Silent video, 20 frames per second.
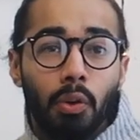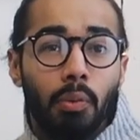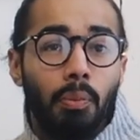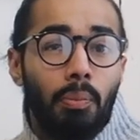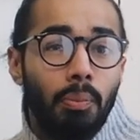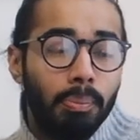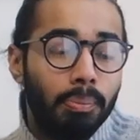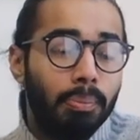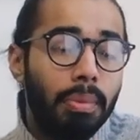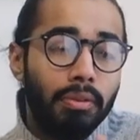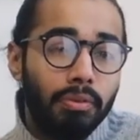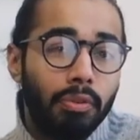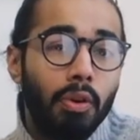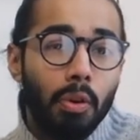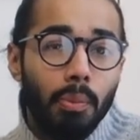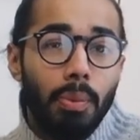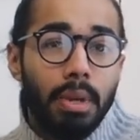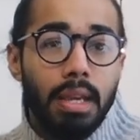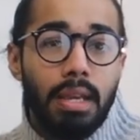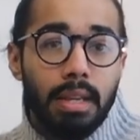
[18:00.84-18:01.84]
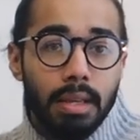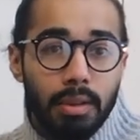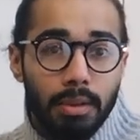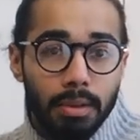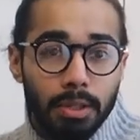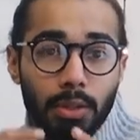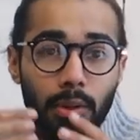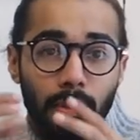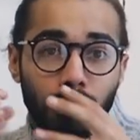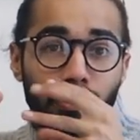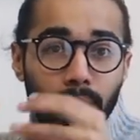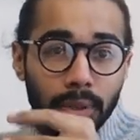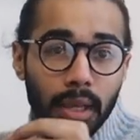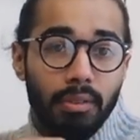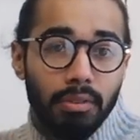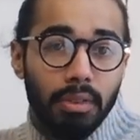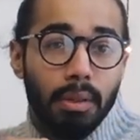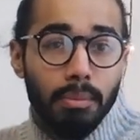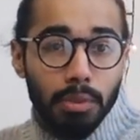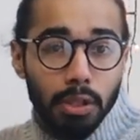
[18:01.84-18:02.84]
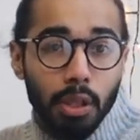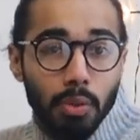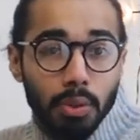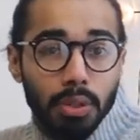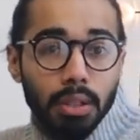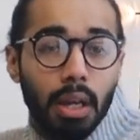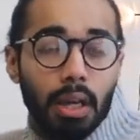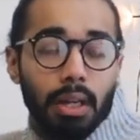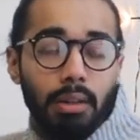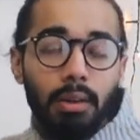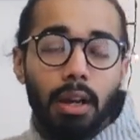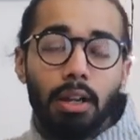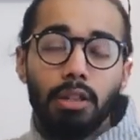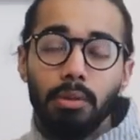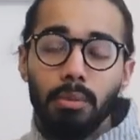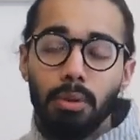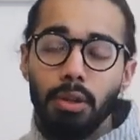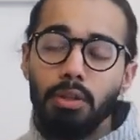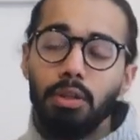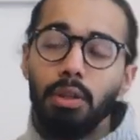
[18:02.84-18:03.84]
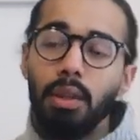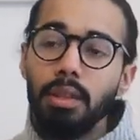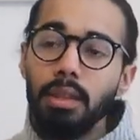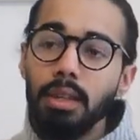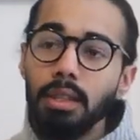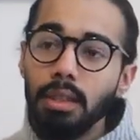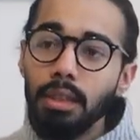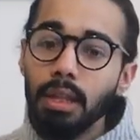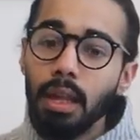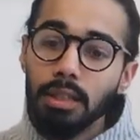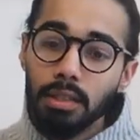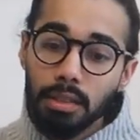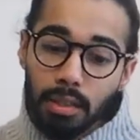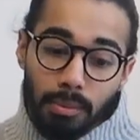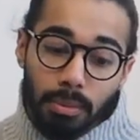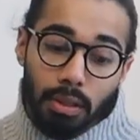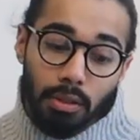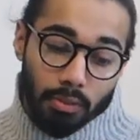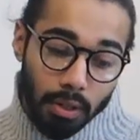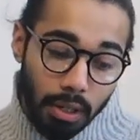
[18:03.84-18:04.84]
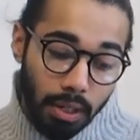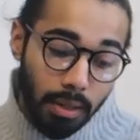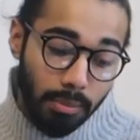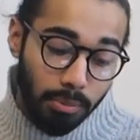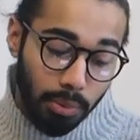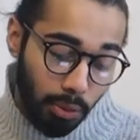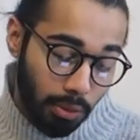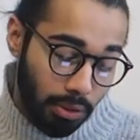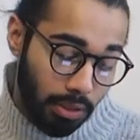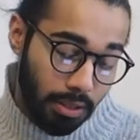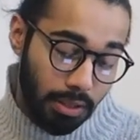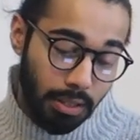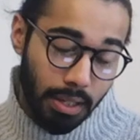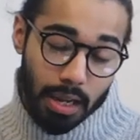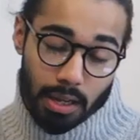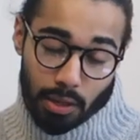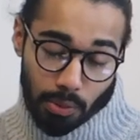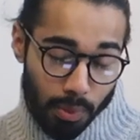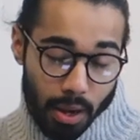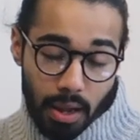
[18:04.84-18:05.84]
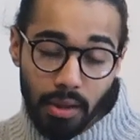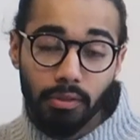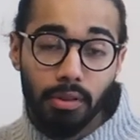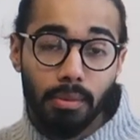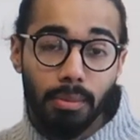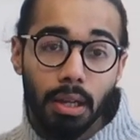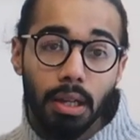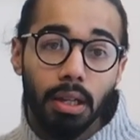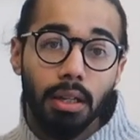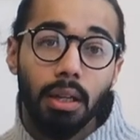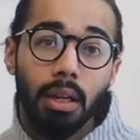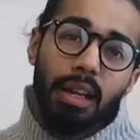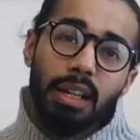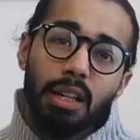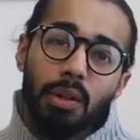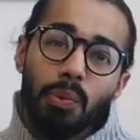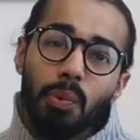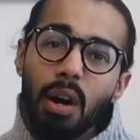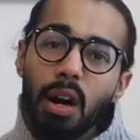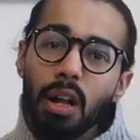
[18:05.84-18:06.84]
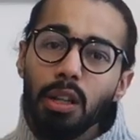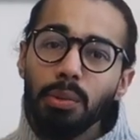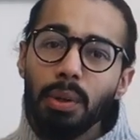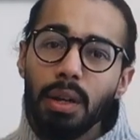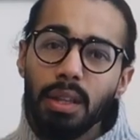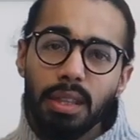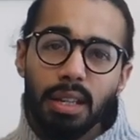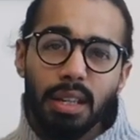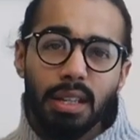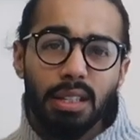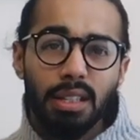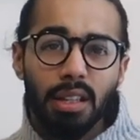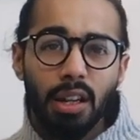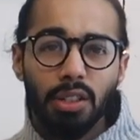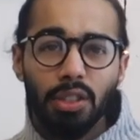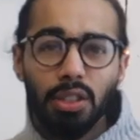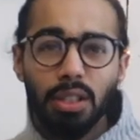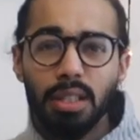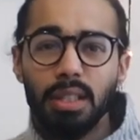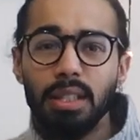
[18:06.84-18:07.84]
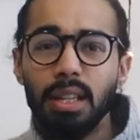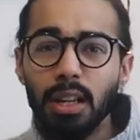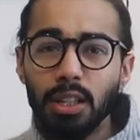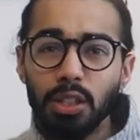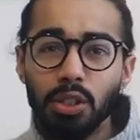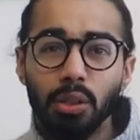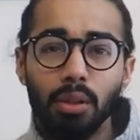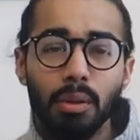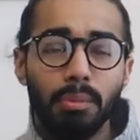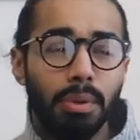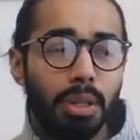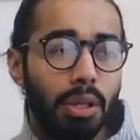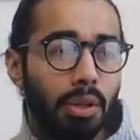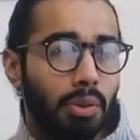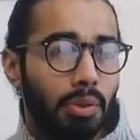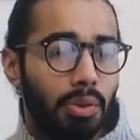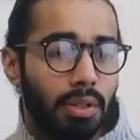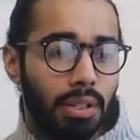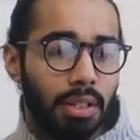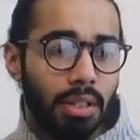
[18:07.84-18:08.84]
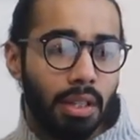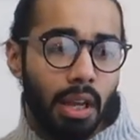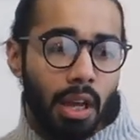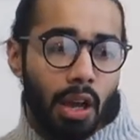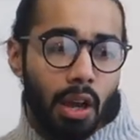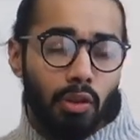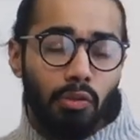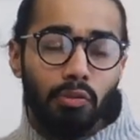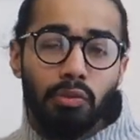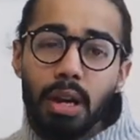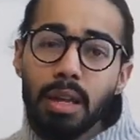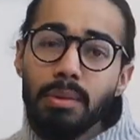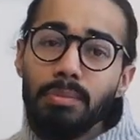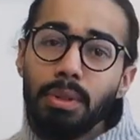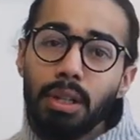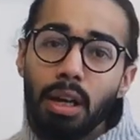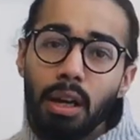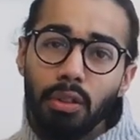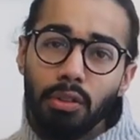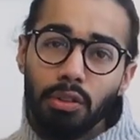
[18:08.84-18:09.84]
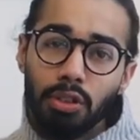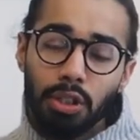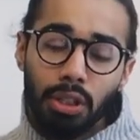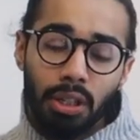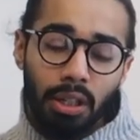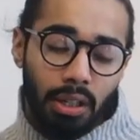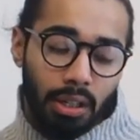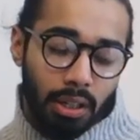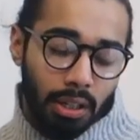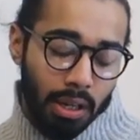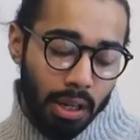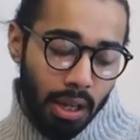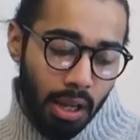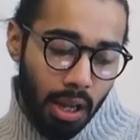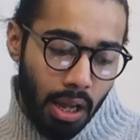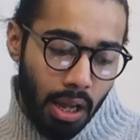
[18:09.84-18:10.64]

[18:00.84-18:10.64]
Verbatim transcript: or before we sort of give them those kind of attributes. So I think that's something really important to take away from it. And in a world where things such as sexual abuse, rape culture,